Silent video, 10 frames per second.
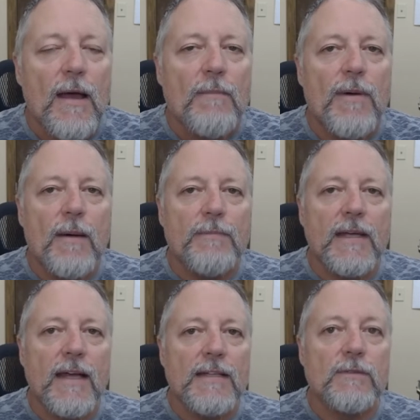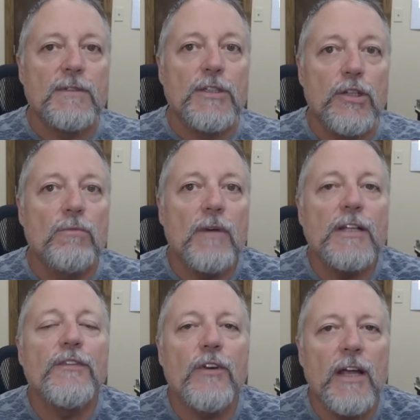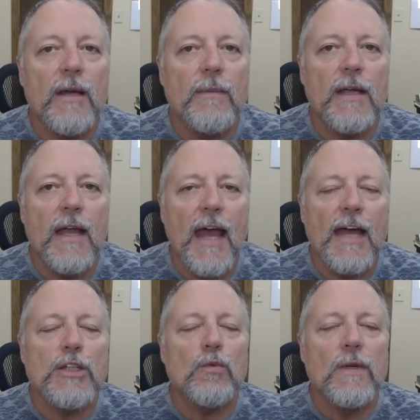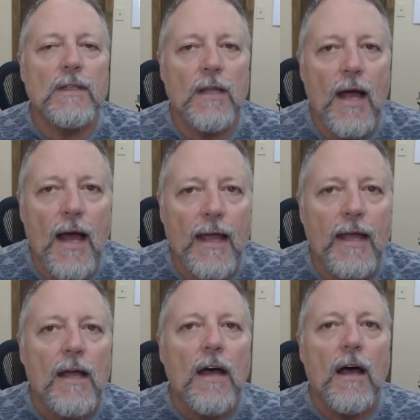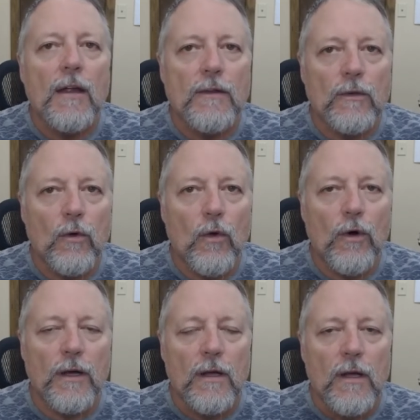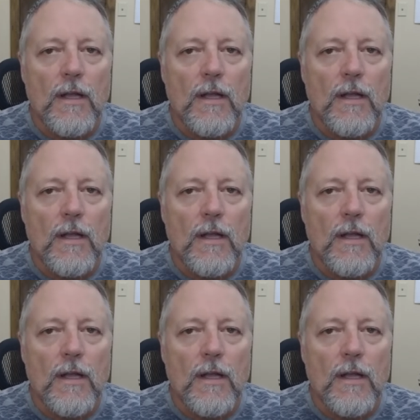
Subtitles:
But because it was too much for him, he had to rely on the Lord.